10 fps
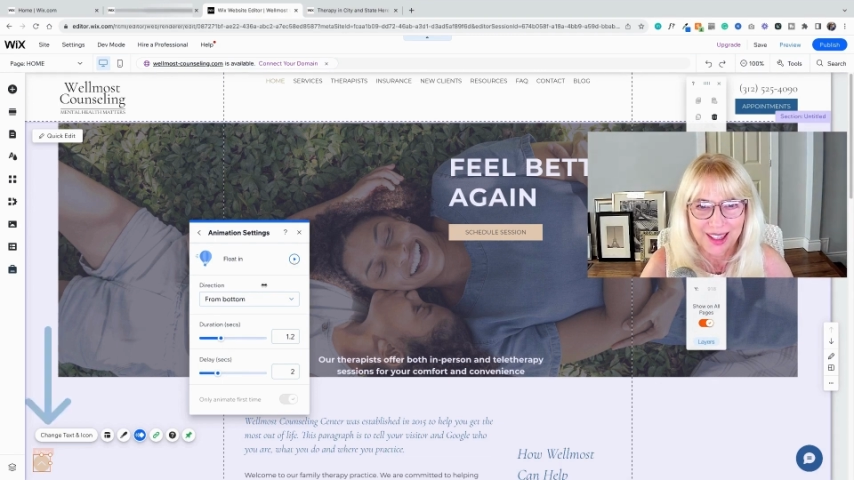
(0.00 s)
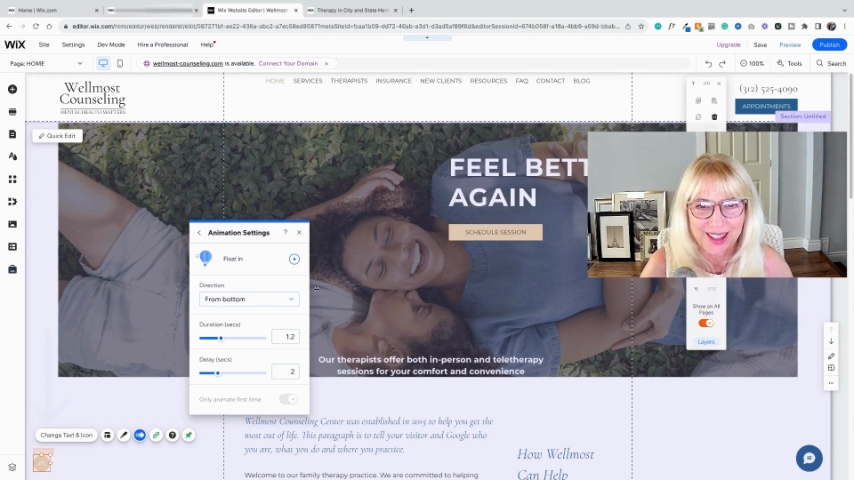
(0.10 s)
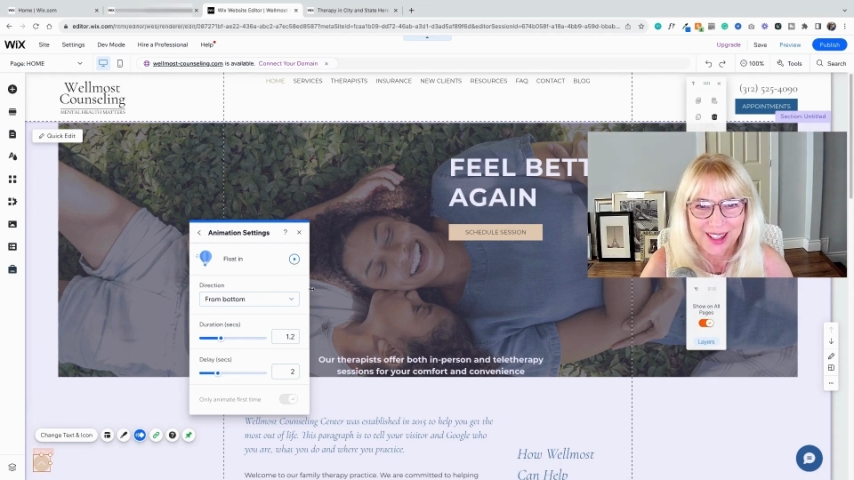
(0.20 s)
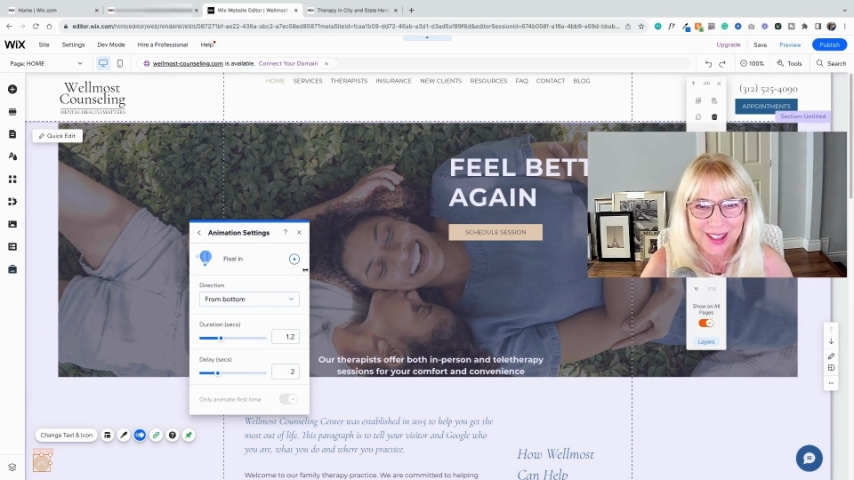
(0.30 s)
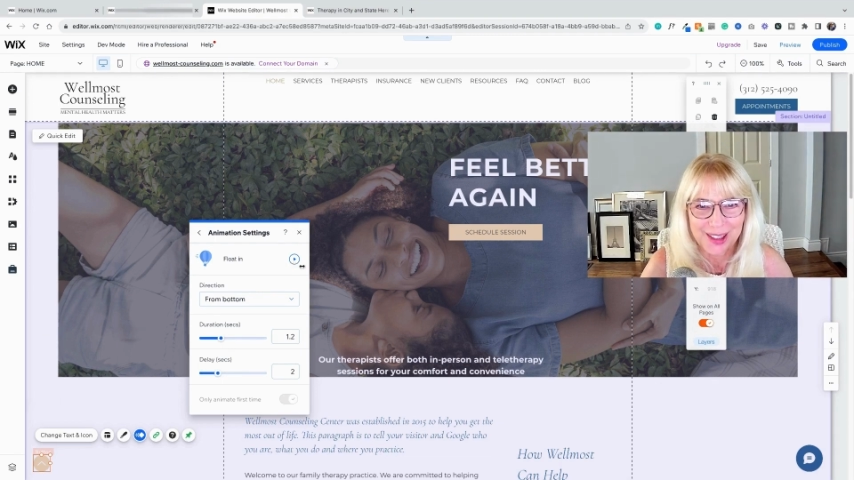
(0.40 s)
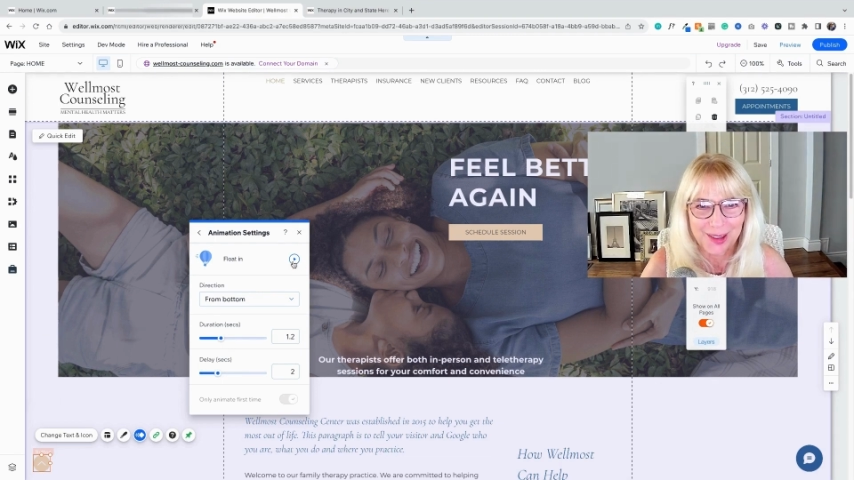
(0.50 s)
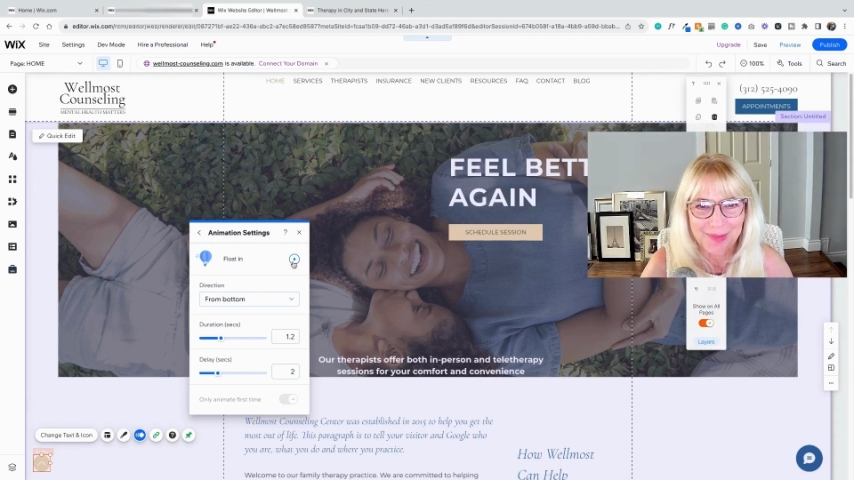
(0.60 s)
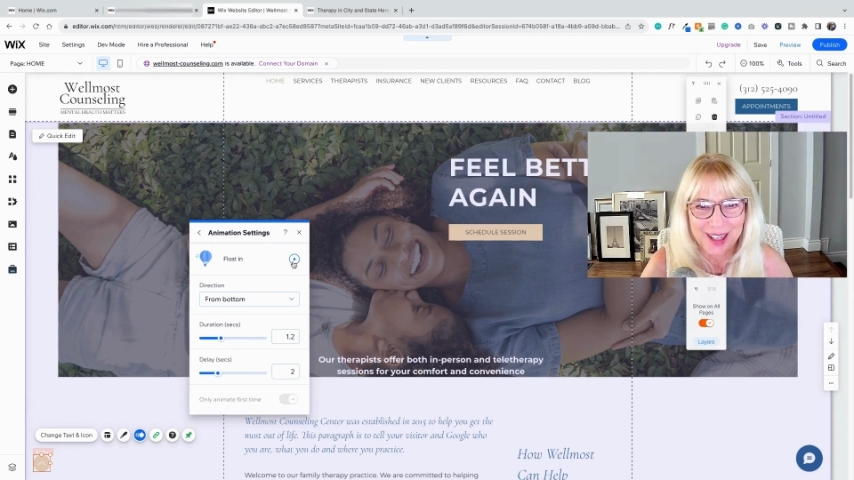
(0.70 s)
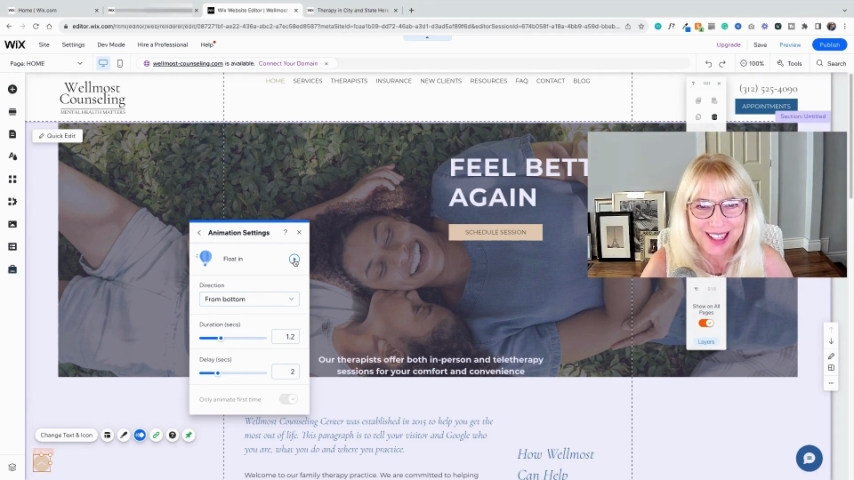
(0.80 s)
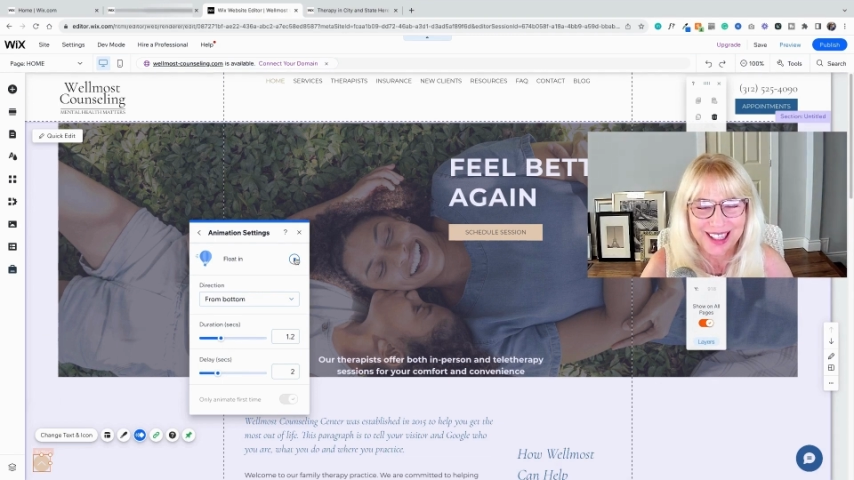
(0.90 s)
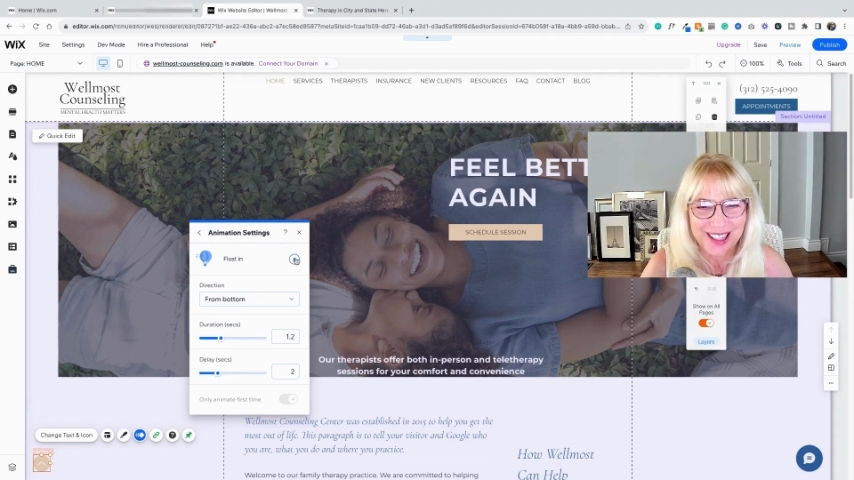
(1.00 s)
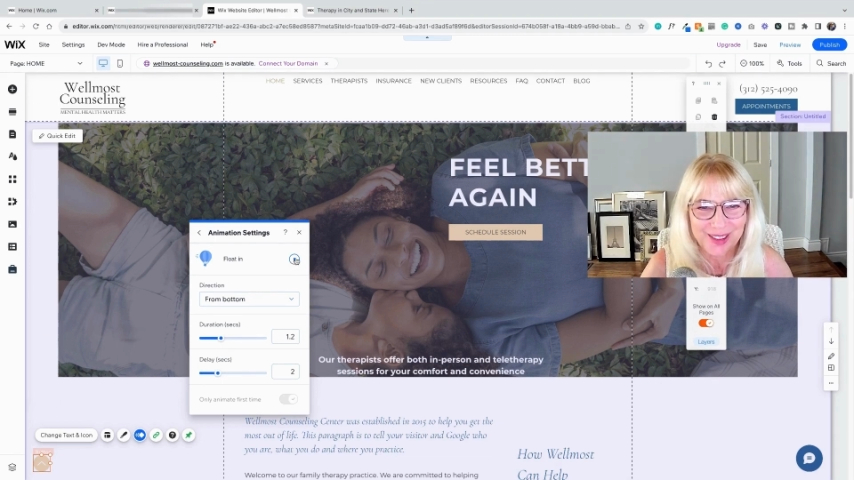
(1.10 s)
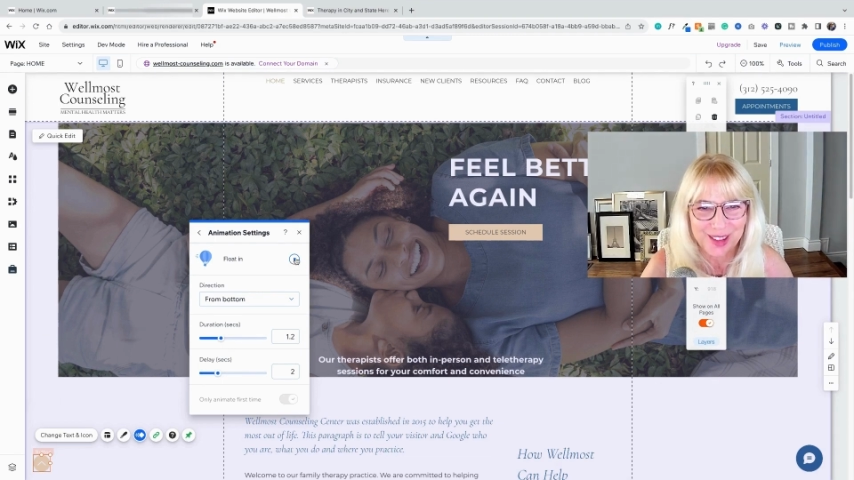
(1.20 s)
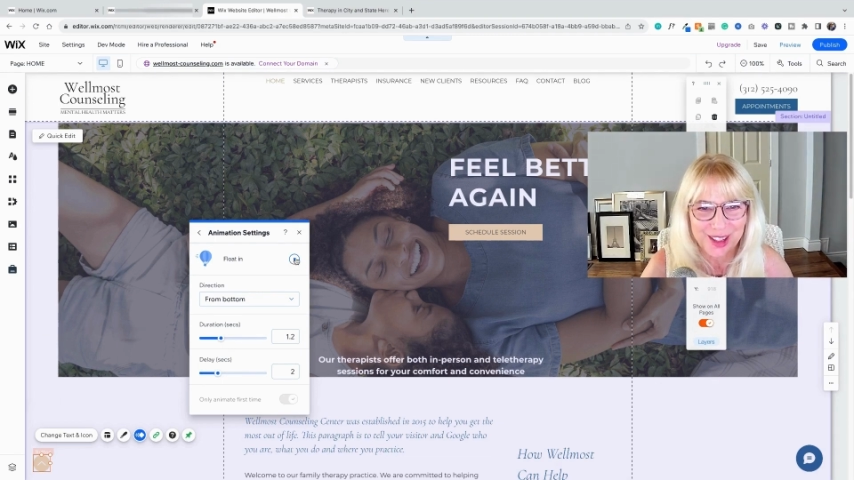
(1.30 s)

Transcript: This little button here will